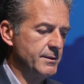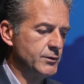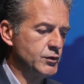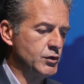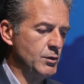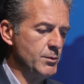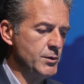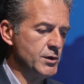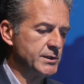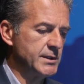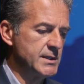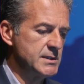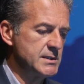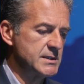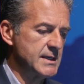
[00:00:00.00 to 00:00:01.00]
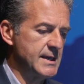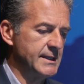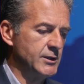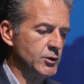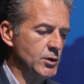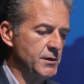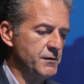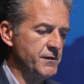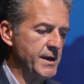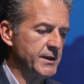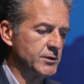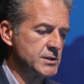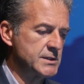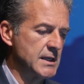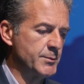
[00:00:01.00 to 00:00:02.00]
2 mutants had no
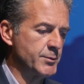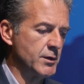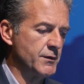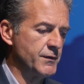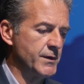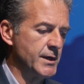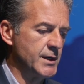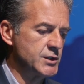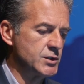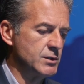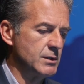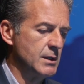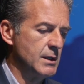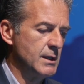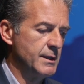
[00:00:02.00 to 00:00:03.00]
effect on cell proliferation.